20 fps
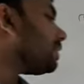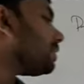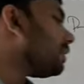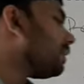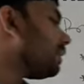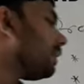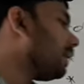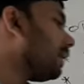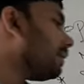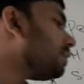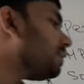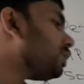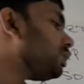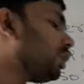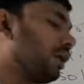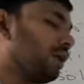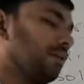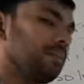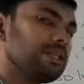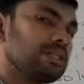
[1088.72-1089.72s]
metal and
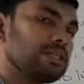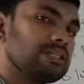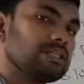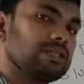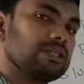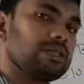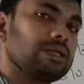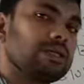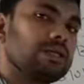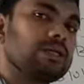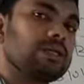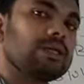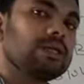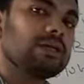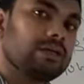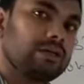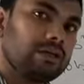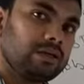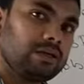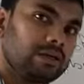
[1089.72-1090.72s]
non-metal.
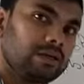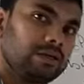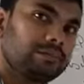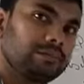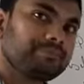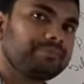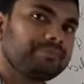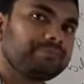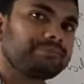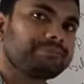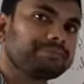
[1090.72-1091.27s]
Clear?